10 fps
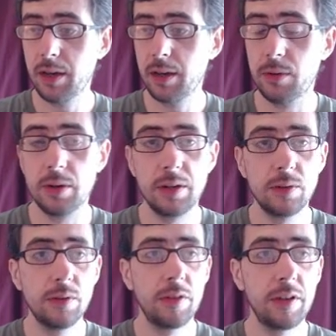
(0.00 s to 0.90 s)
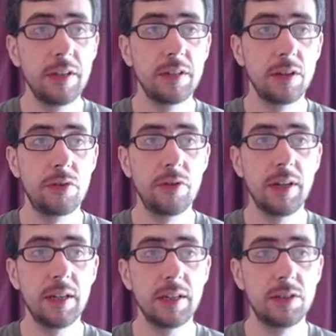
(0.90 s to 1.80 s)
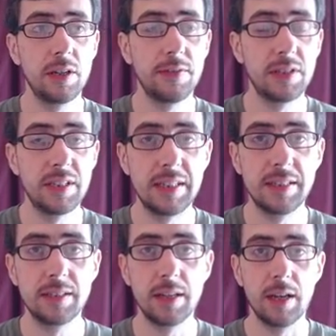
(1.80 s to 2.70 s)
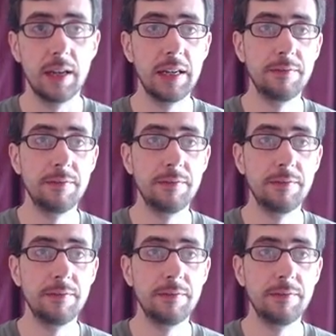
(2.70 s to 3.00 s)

uh, all in all, these three services, uh,